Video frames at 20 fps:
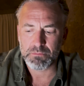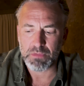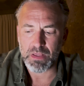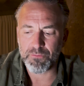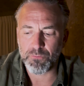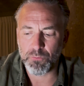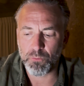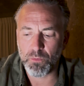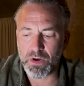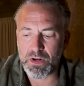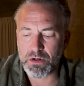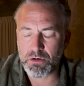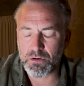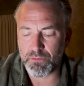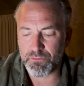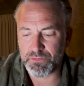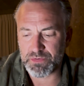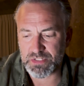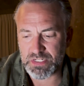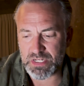Have one
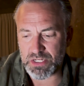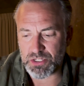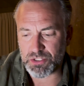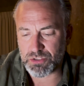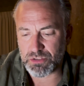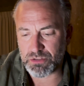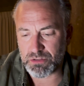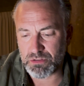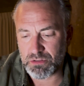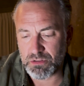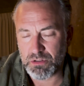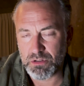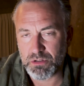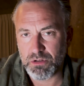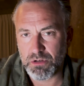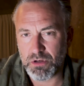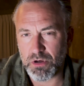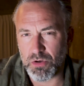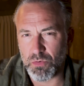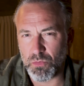conversation.
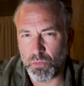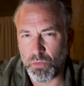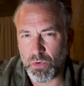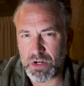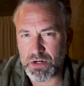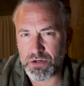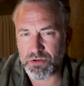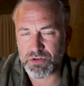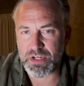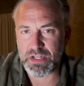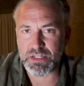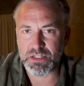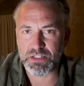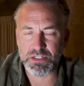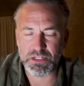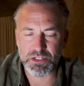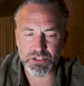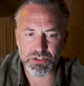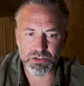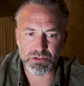Go to one training
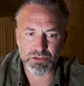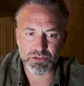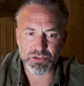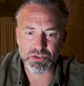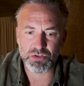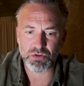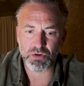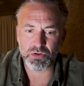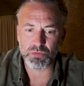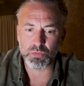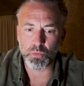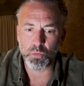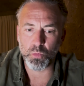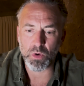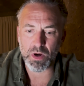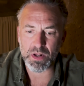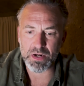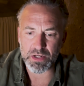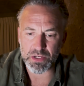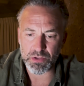session. Start
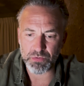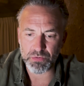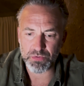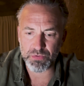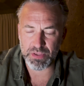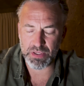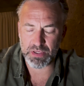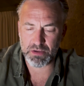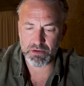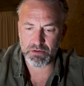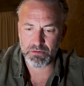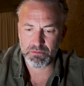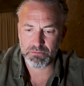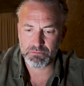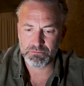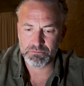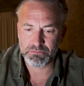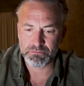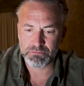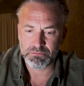one new thing.
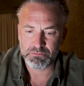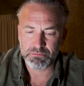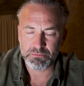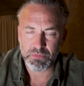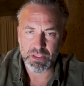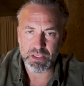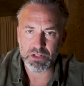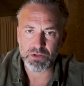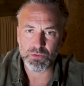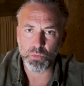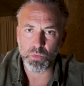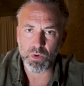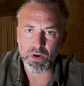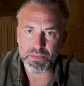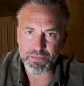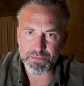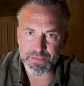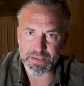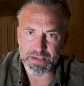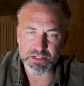Get
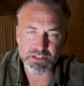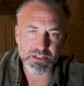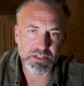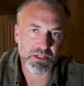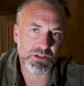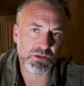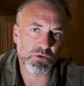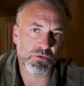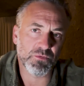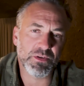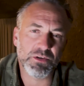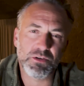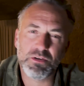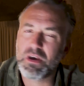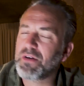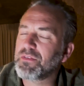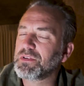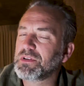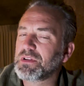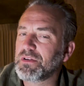one thing ticked off that you
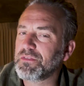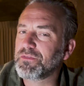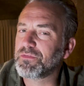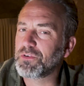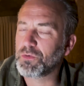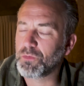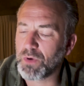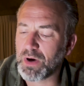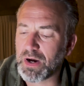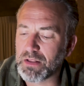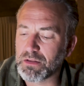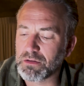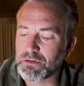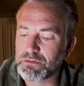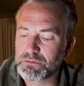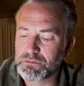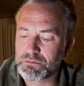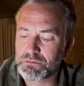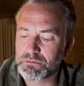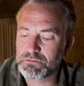haven't done for a while.
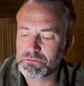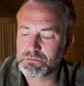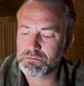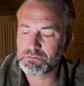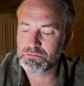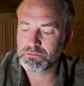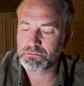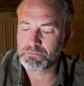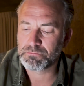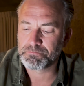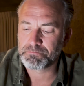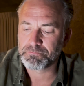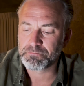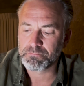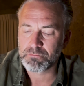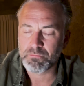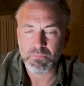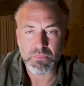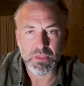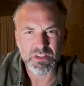
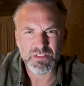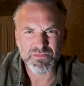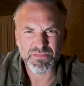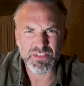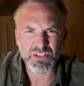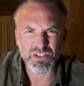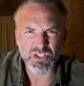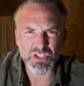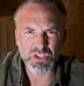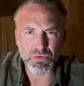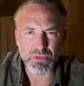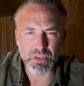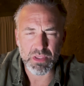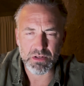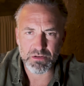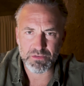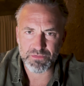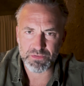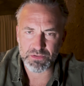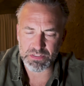It feels new
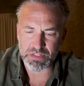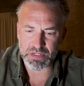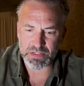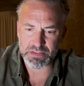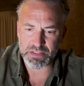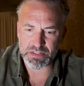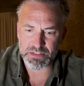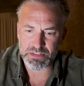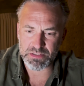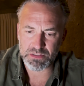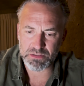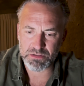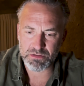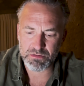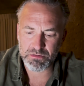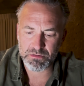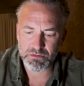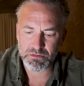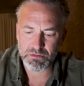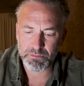then. It feels like there's
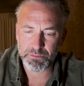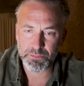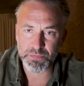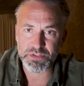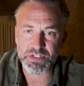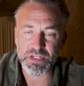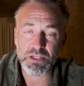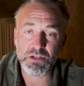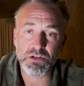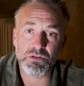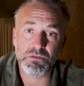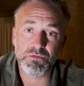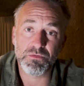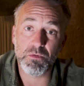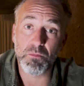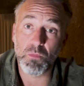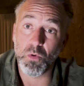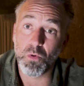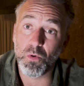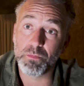potential
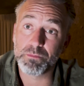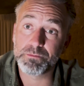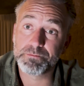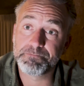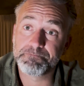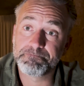for more.